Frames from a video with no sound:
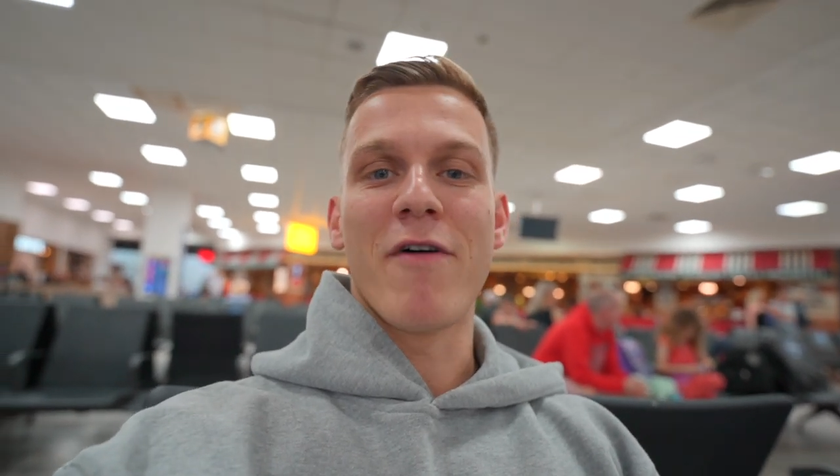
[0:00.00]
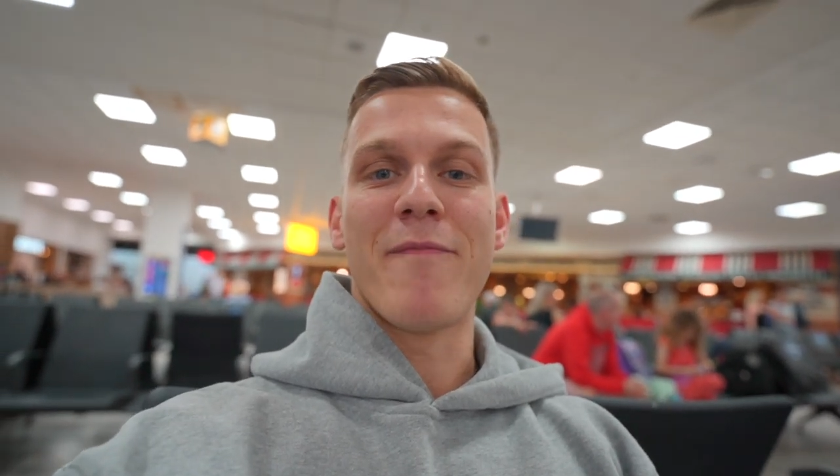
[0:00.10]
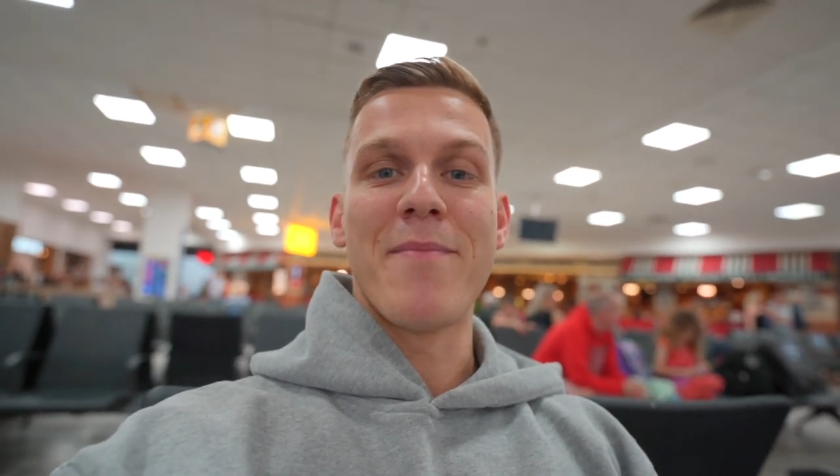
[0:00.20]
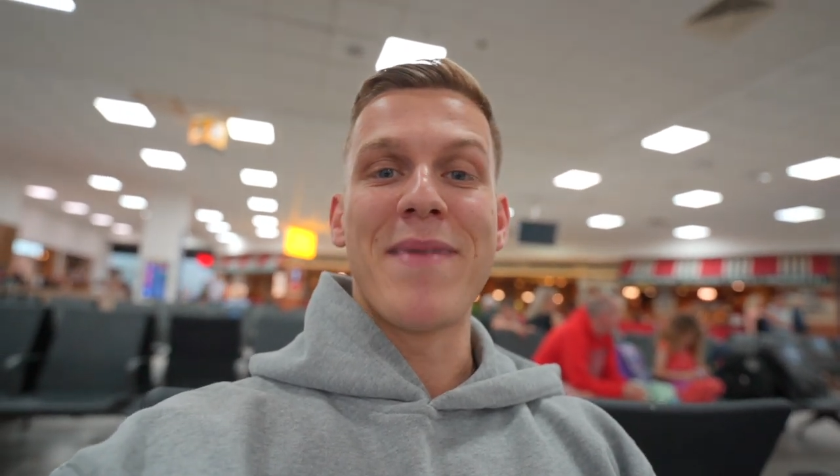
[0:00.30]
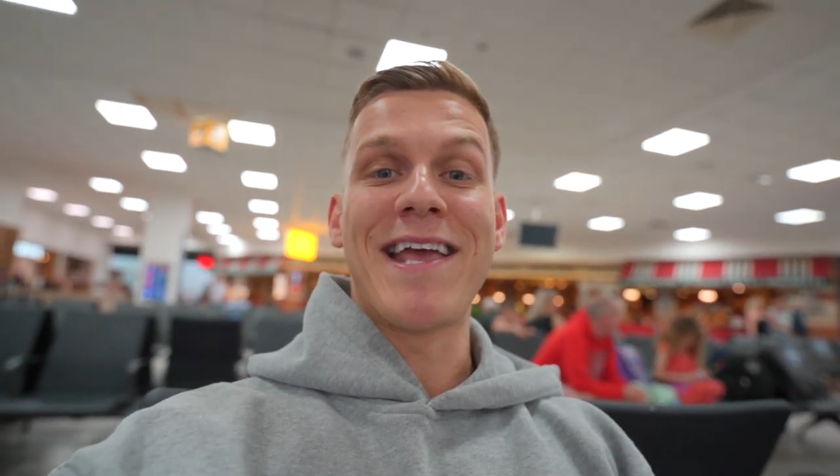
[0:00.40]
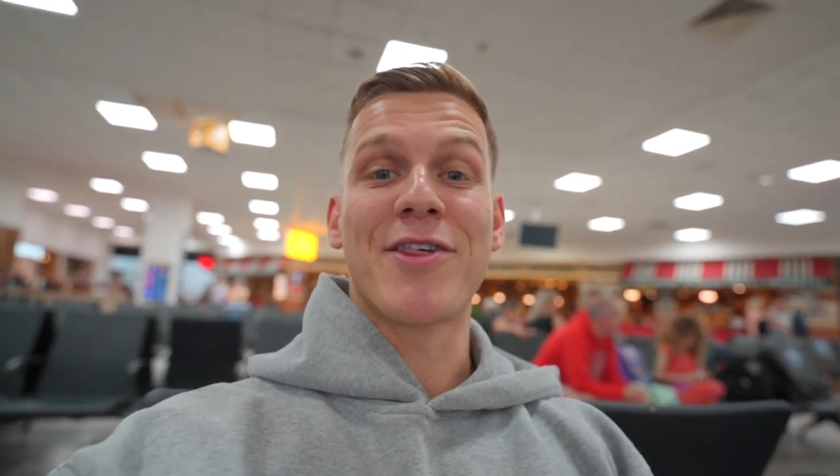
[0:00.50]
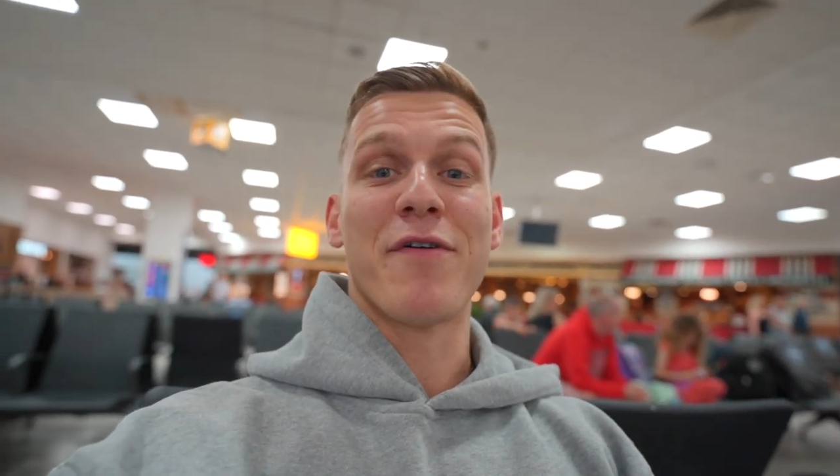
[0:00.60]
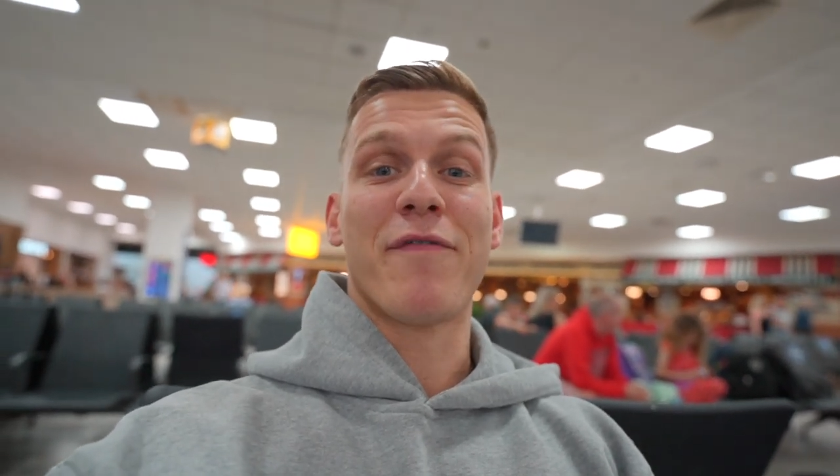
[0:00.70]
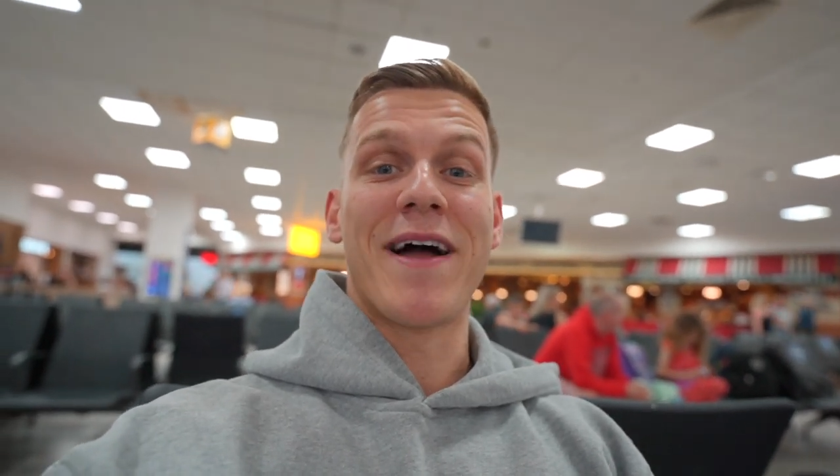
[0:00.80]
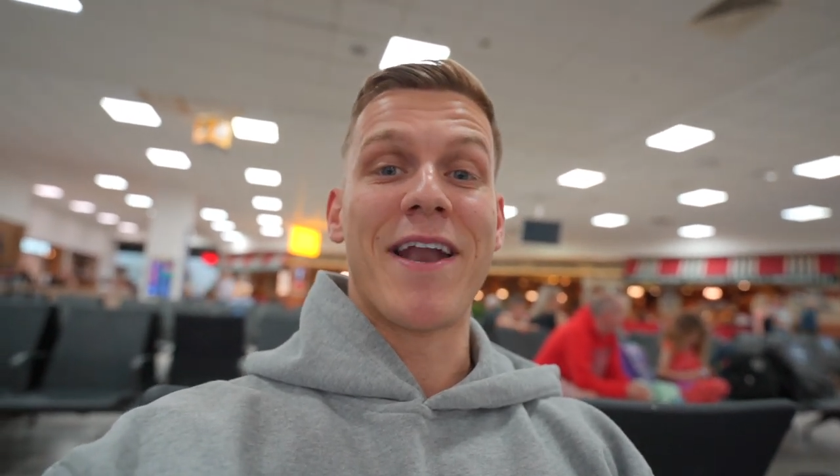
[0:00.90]
with my mates who
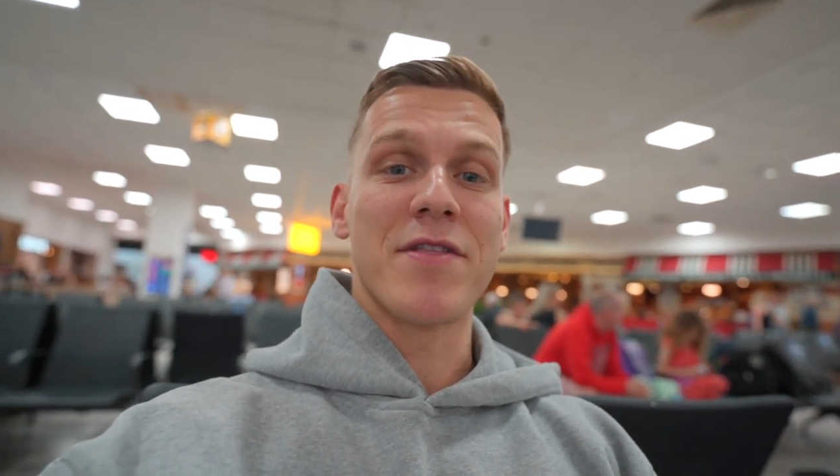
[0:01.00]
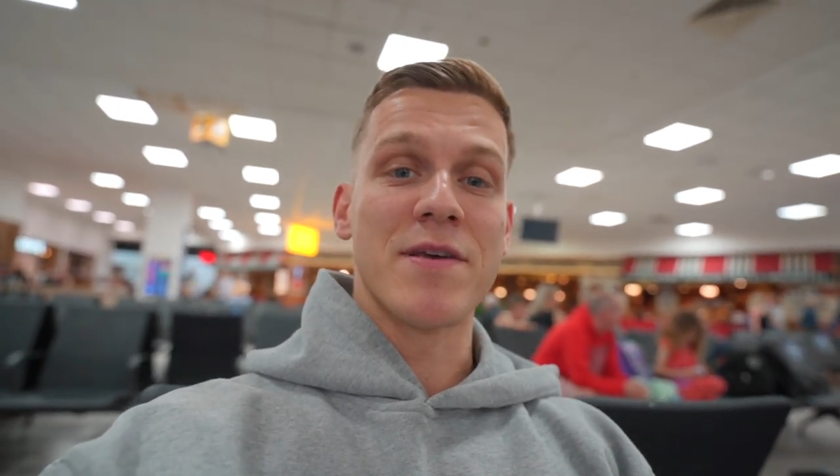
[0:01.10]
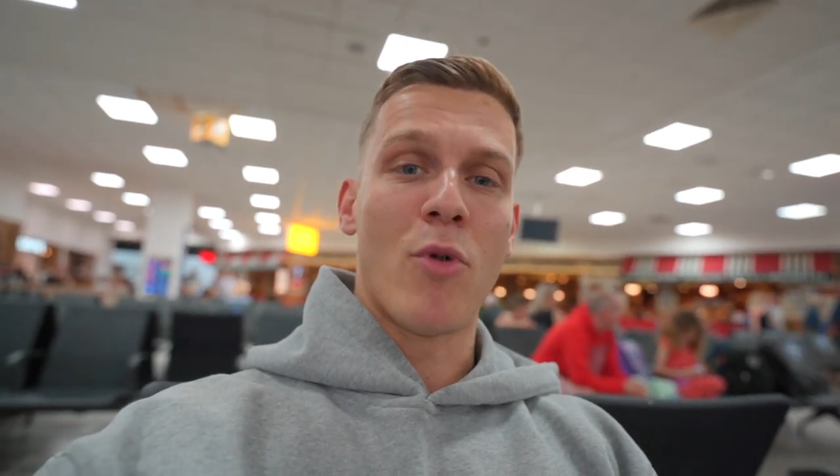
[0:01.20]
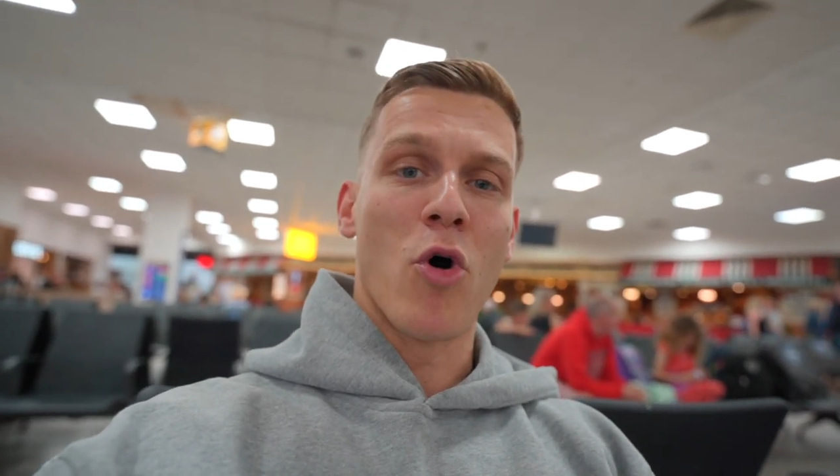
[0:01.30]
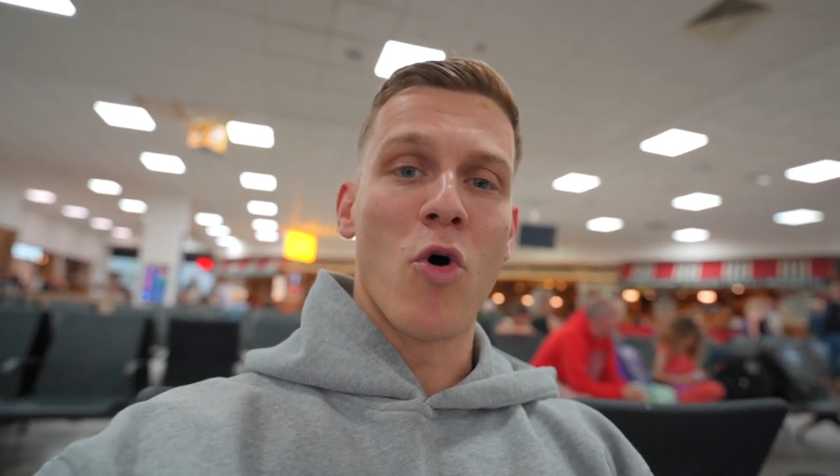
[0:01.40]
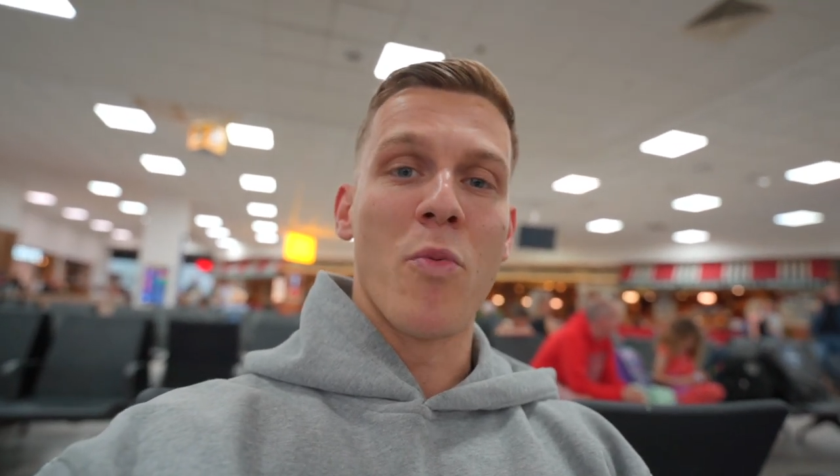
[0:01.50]
are flying out tomorrow.